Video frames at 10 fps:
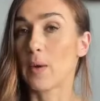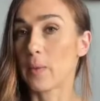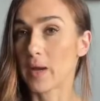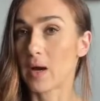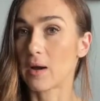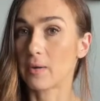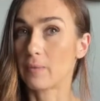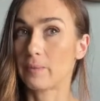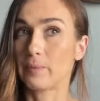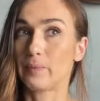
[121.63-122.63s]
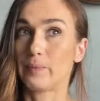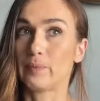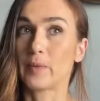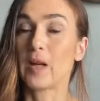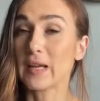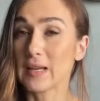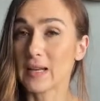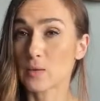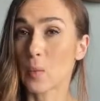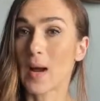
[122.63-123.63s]
we are um,
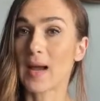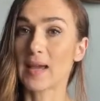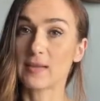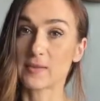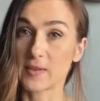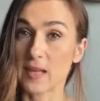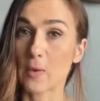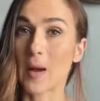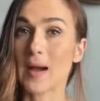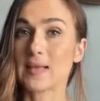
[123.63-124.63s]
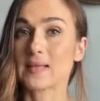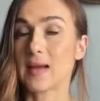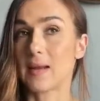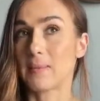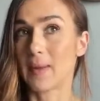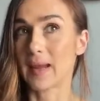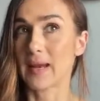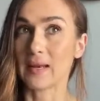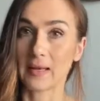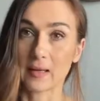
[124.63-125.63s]
leanness-wise, physique-wise and make
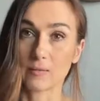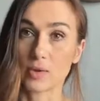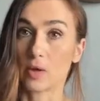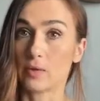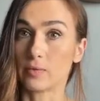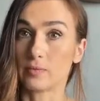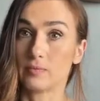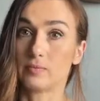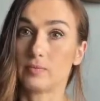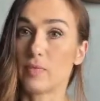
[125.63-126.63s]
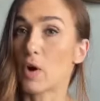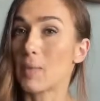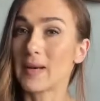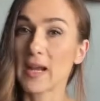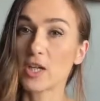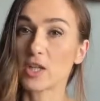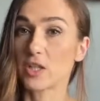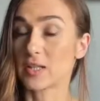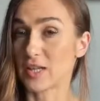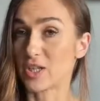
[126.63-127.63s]
any sort of
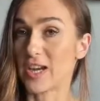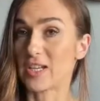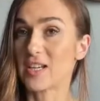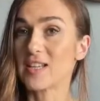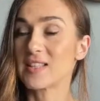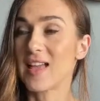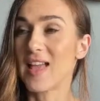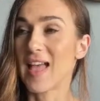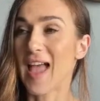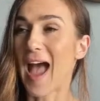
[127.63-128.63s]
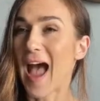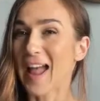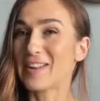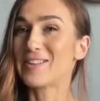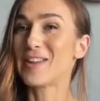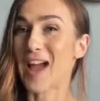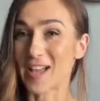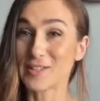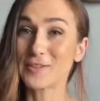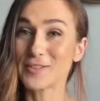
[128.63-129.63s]
recommendations and changes. And
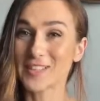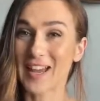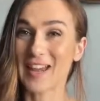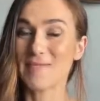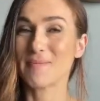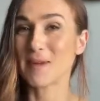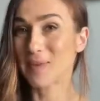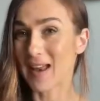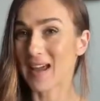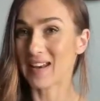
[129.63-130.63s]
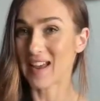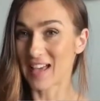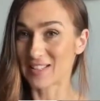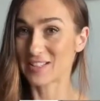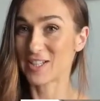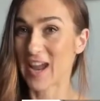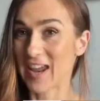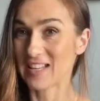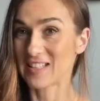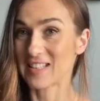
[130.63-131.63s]
as of today, my plan has
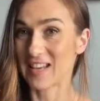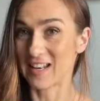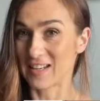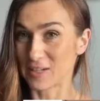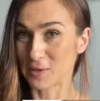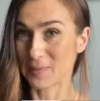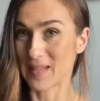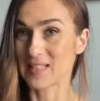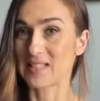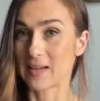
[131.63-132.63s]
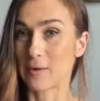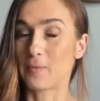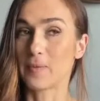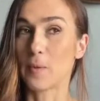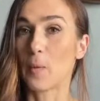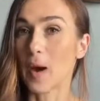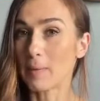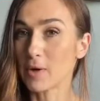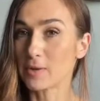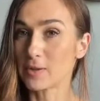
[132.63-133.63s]
changed a little bit. So what
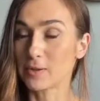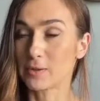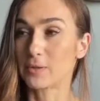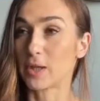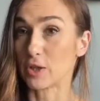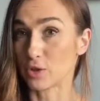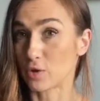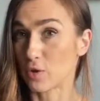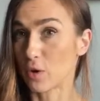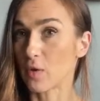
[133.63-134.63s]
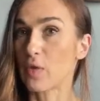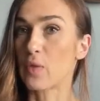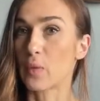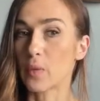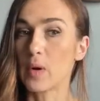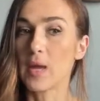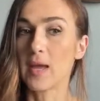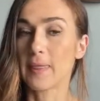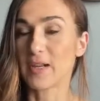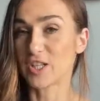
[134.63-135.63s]
I'm going to do is just talk through
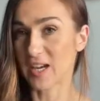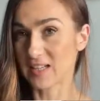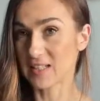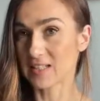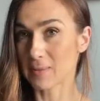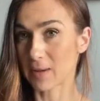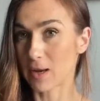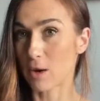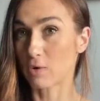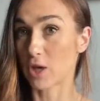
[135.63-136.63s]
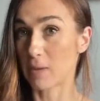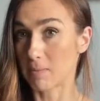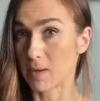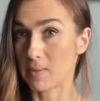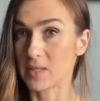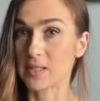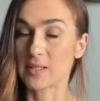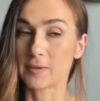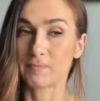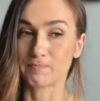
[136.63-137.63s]
the changes that my coach
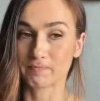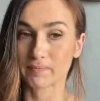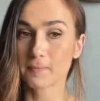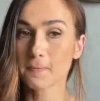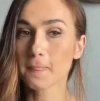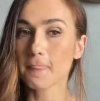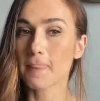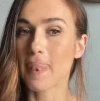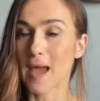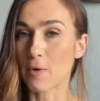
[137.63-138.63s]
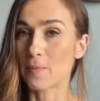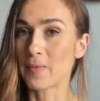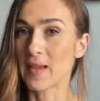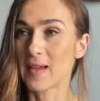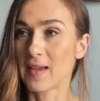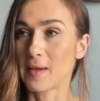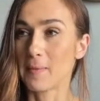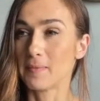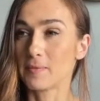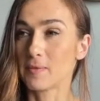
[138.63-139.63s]
implemented. Now,
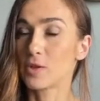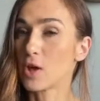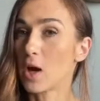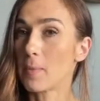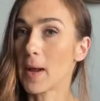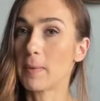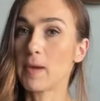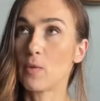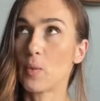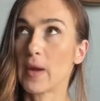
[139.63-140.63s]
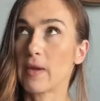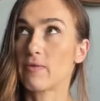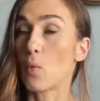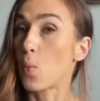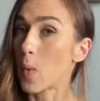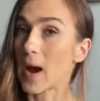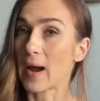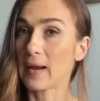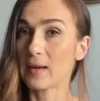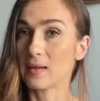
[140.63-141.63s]
start maybe with
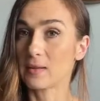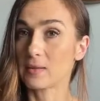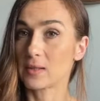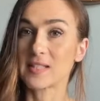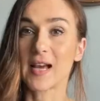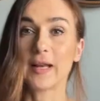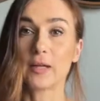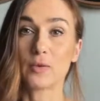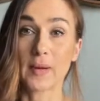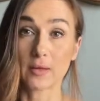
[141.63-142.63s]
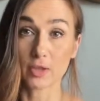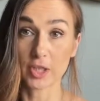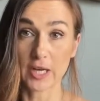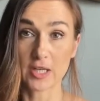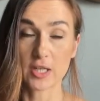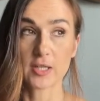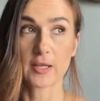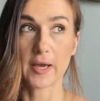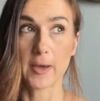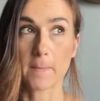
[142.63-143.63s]
why decided to make those changes.
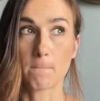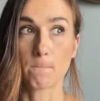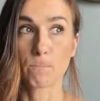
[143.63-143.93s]
Um,